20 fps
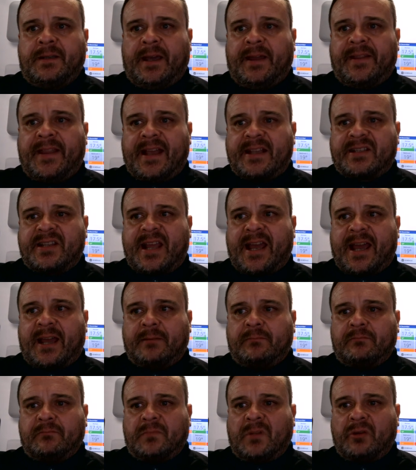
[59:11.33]
And that's that.
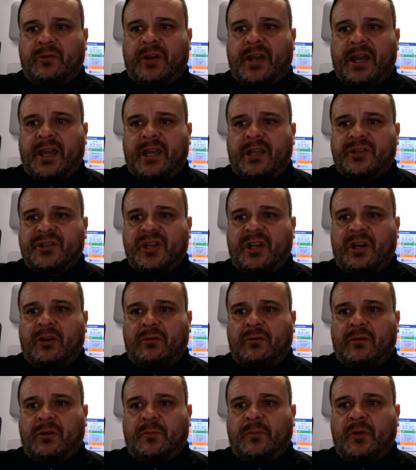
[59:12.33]
Okay,
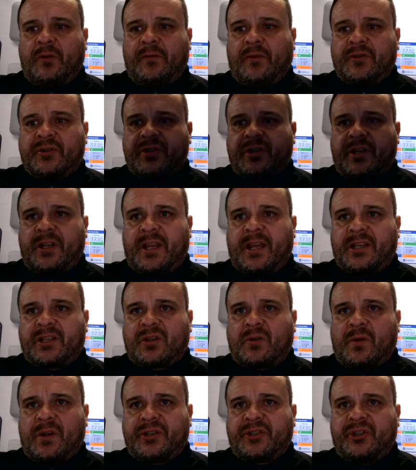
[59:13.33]
so I'll move on to the
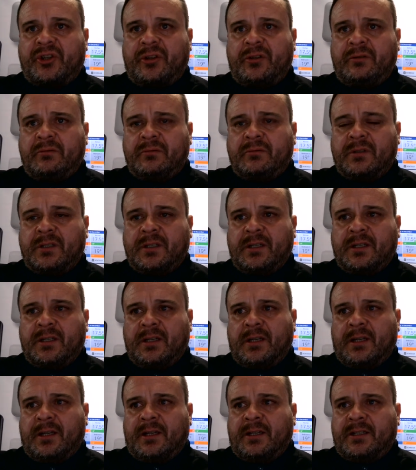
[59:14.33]
next question.
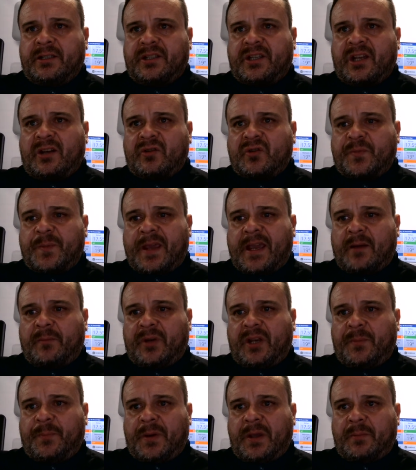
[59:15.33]
Tells me how
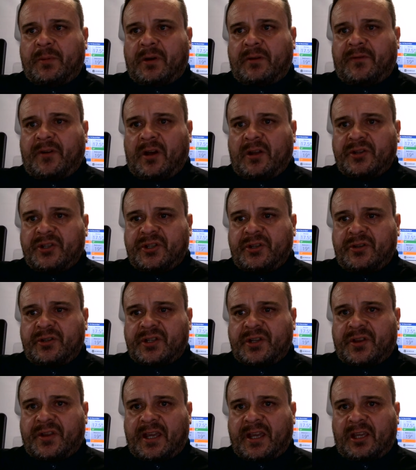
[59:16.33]
many people have answered.
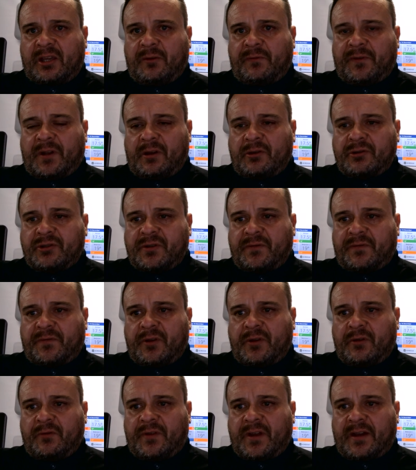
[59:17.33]
So thank you for those of
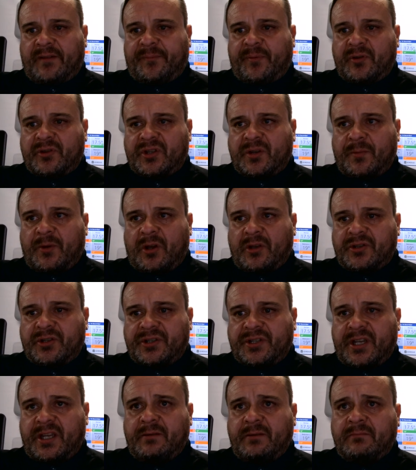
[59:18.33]
you that have put some
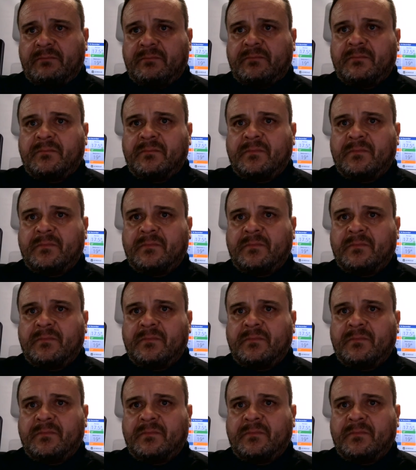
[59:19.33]
answers in.